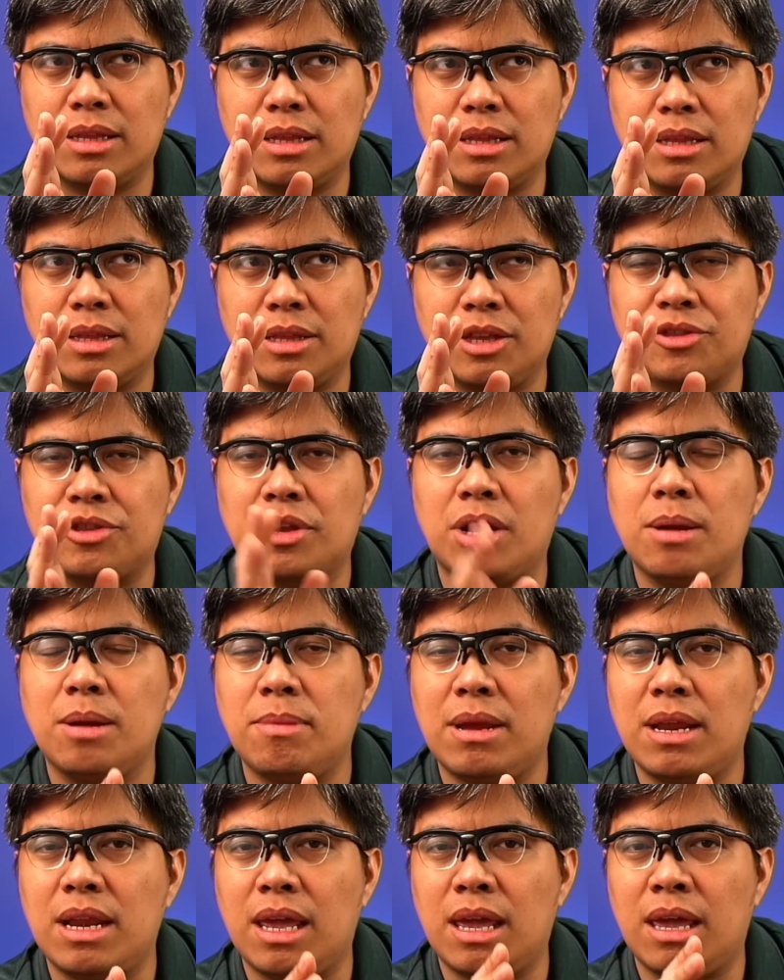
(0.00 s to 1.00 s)

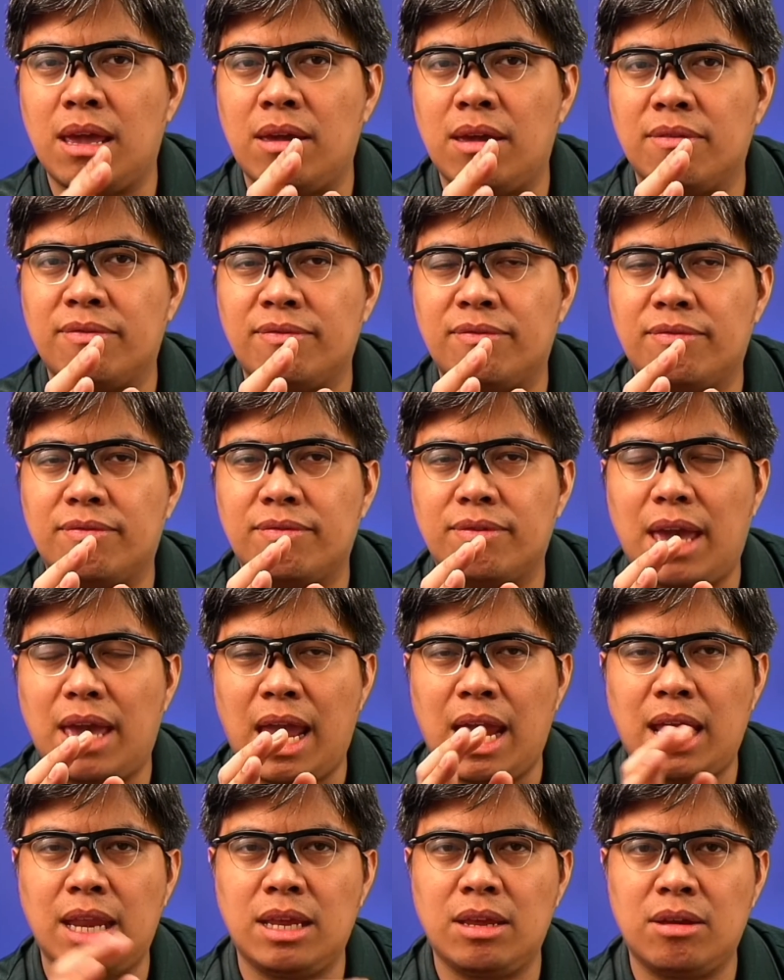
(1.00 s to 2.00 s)
determine if
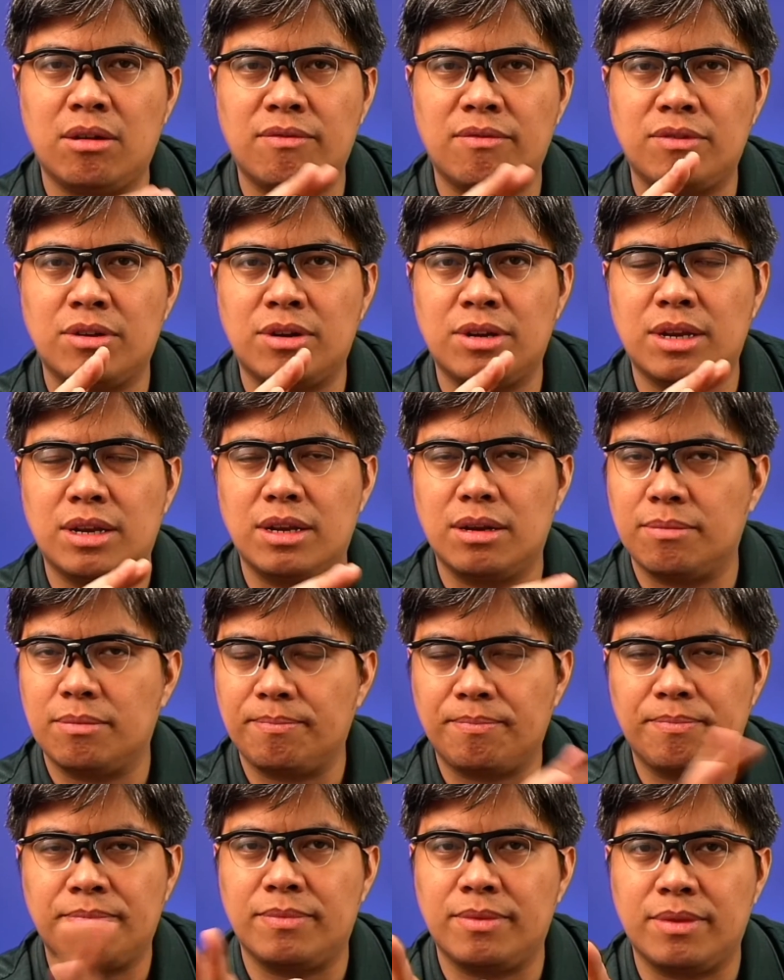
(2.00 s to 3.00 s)
any of your
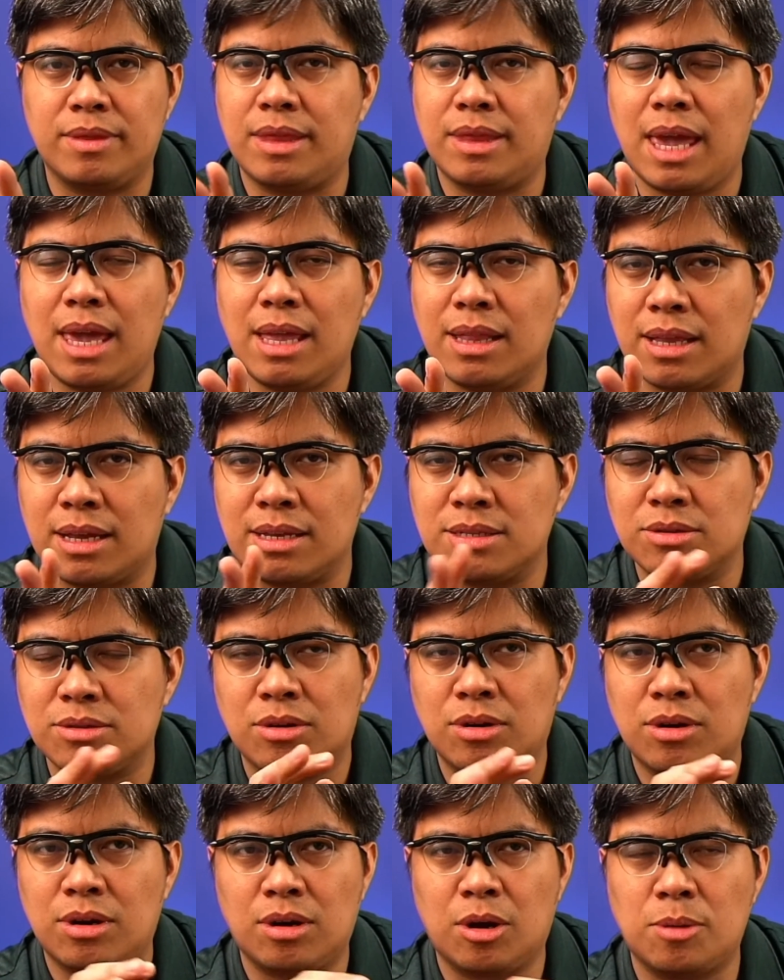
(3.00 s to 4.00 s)
data
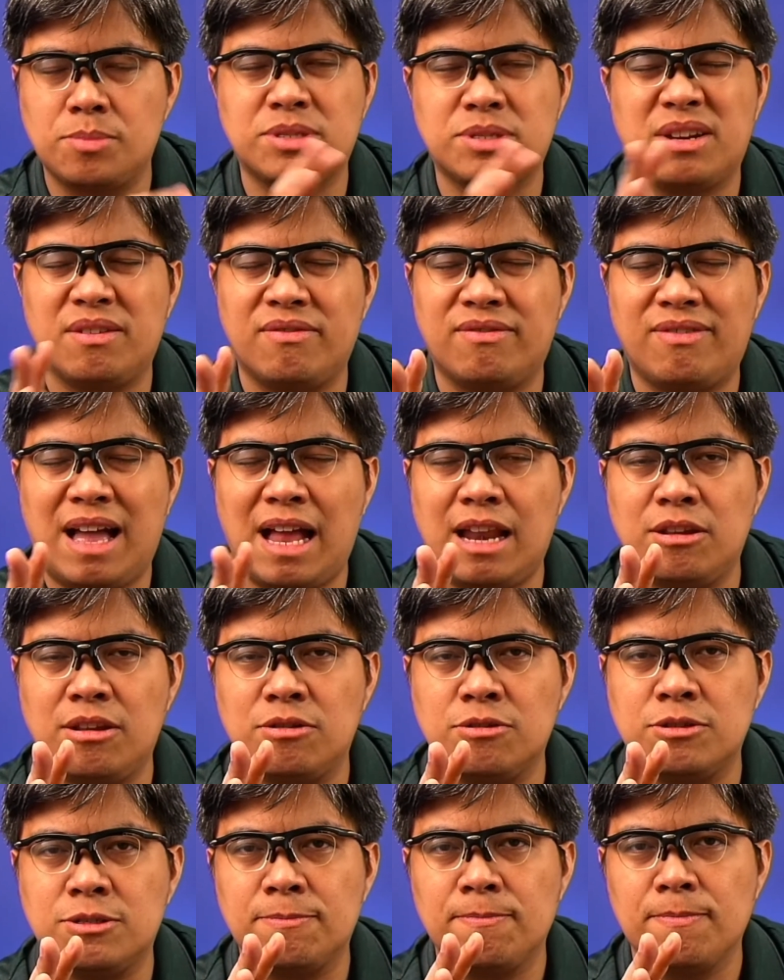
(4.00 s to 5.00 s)
or observed
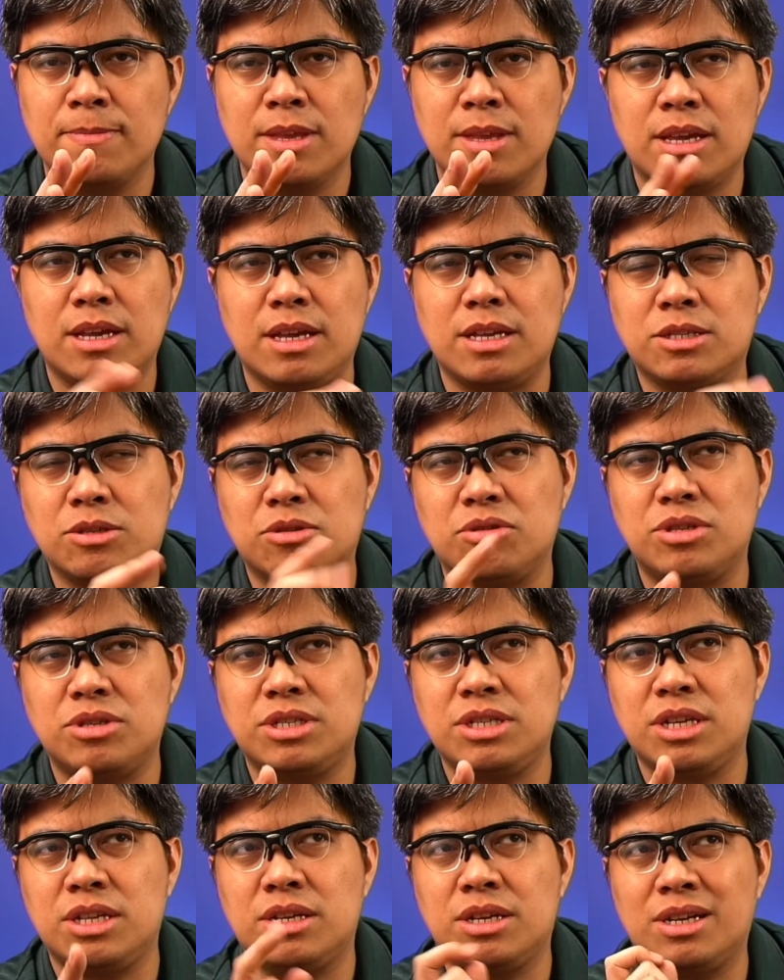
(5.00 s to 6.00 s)
values is
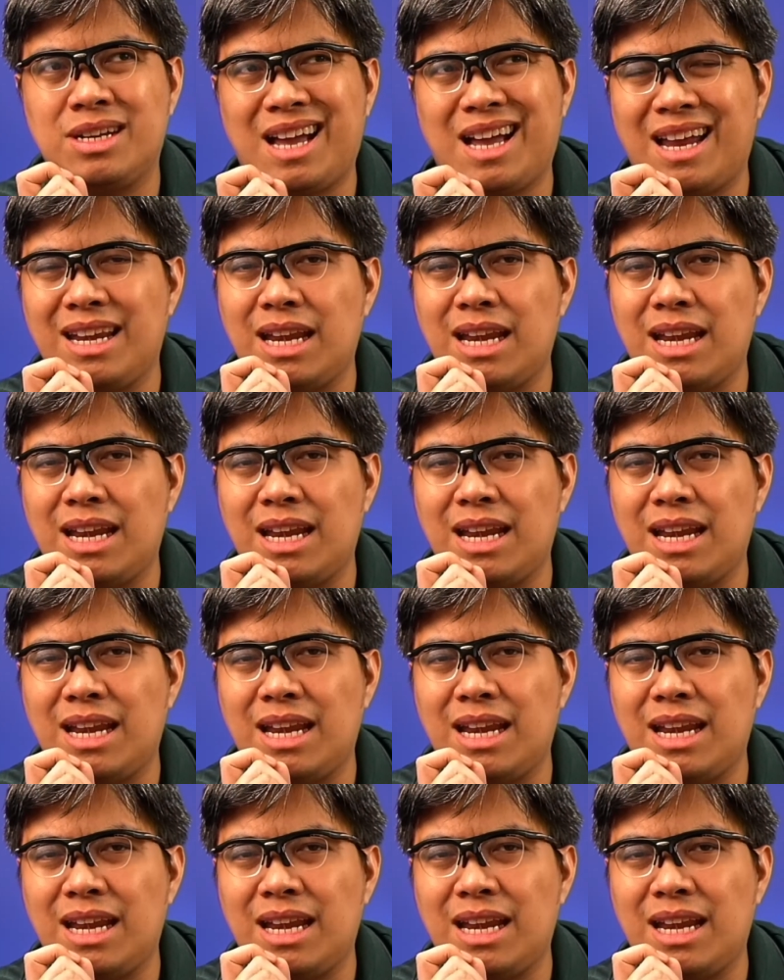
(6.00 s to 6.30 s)
considered an